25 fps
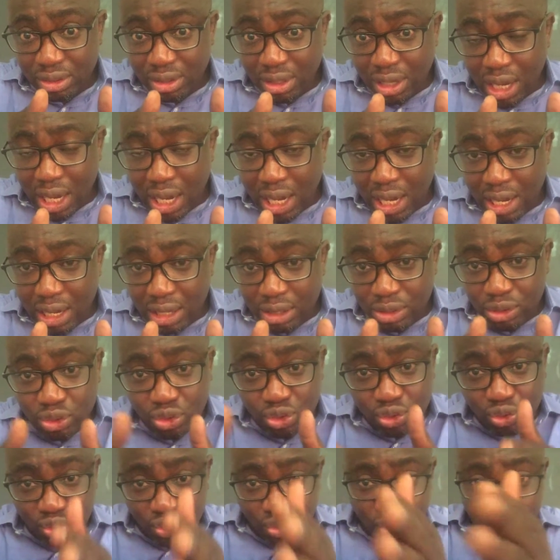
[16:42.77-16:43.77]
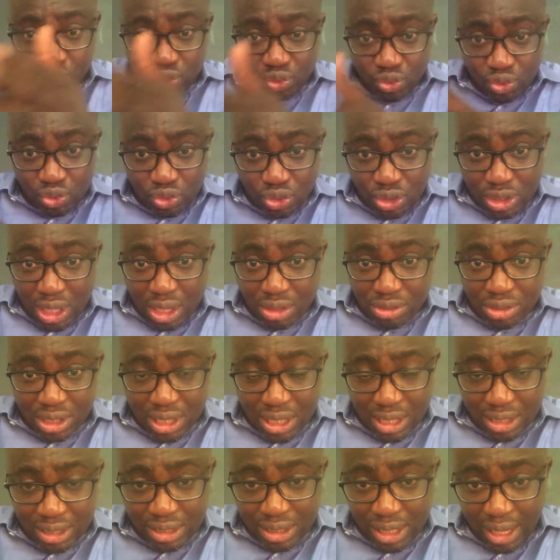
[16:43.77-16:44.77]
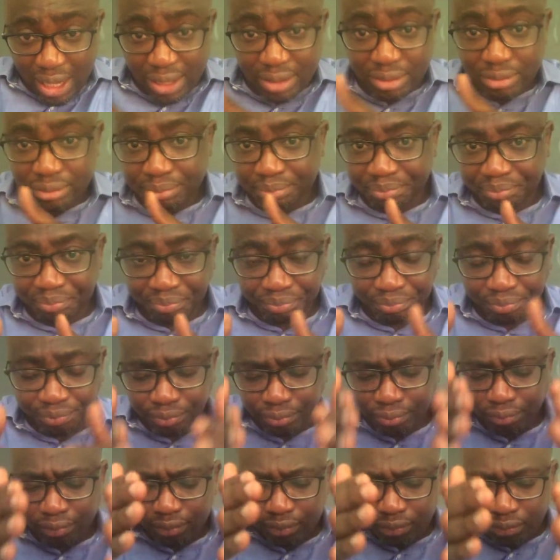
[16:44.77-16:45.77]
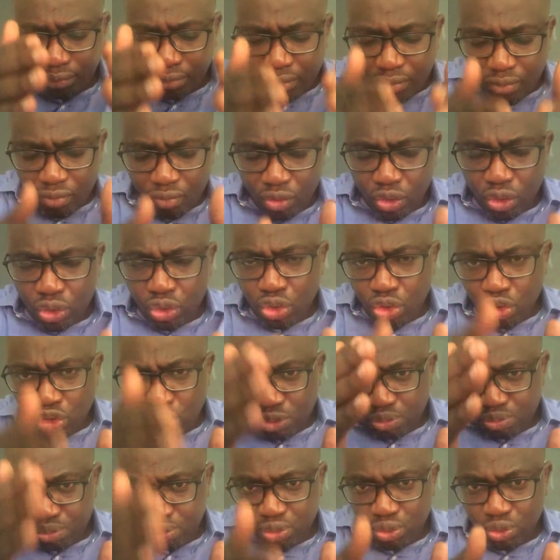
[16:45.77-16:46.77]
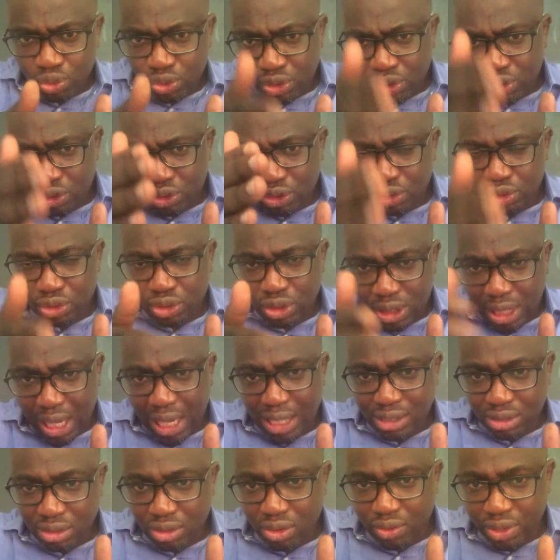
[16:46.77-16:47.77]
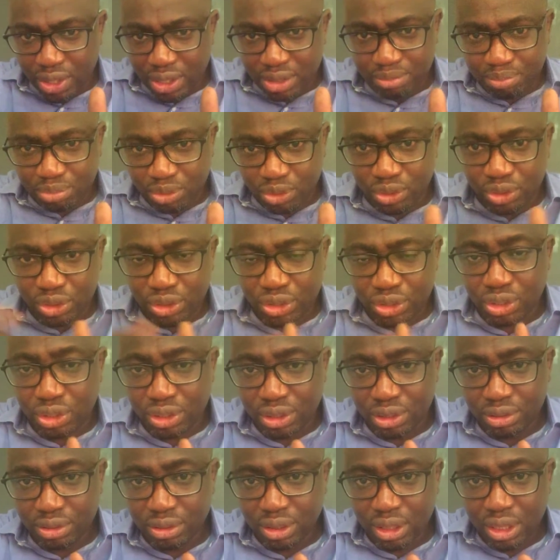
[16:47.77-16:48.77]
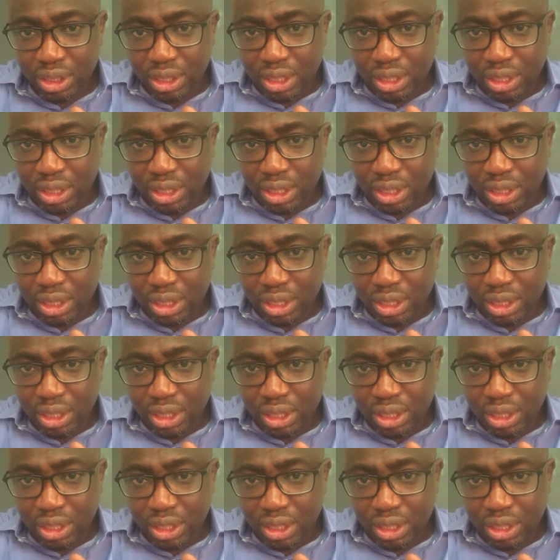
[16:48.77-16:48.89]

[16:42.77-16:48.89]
to 2010, just put that current position,